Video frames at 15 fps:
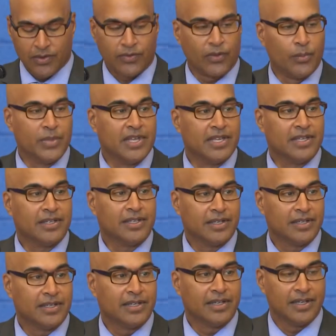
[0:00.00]
For me,
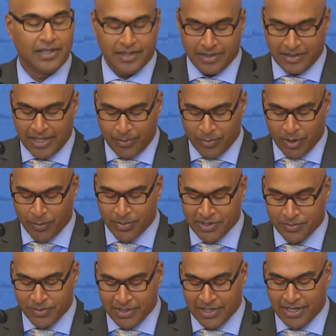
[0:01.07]
that
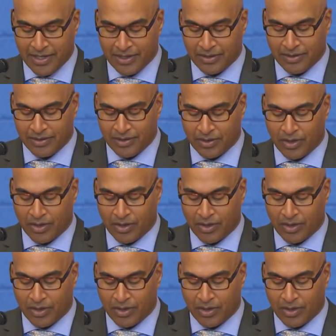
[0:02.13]
purpose began